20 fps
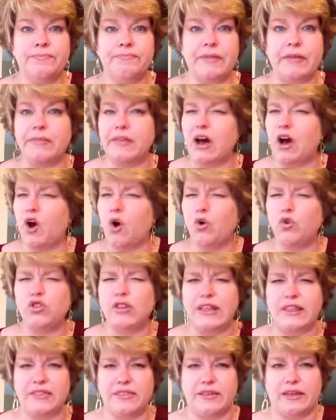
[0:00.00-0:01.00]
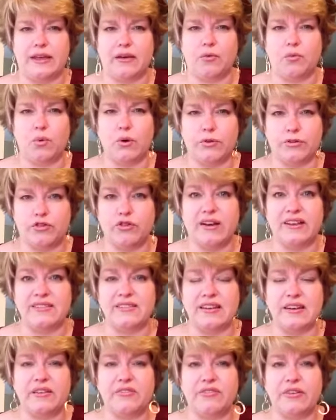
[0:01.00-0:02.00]
And the only thing worth
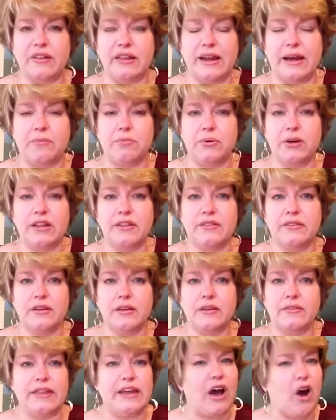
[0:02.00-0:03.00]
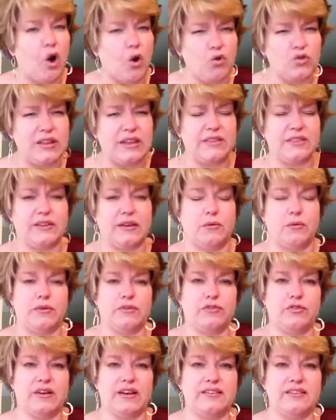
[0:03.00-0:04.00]
trusting to fill it up with, the only thing worth
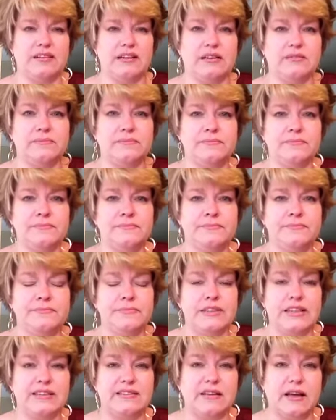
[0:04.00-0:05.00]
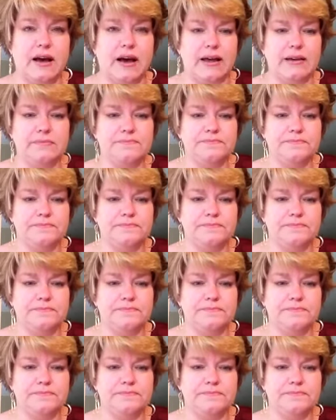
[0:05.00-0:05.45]
trusting, is God.